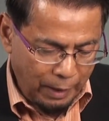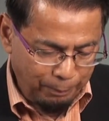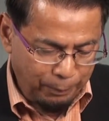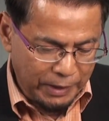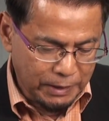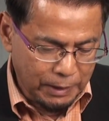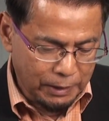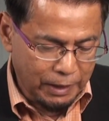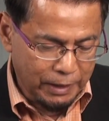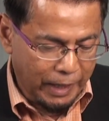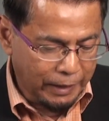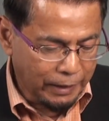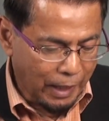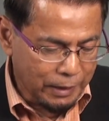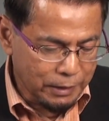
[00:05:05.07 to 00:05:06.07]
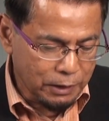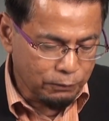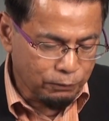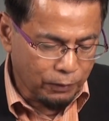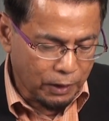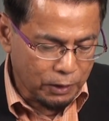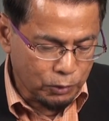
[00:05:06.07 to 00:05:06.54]
capacity, the
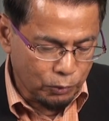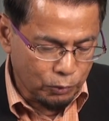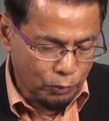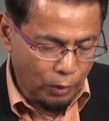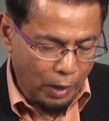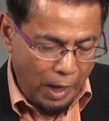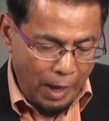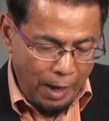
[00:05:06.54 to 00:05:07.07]
intelligence for us to do.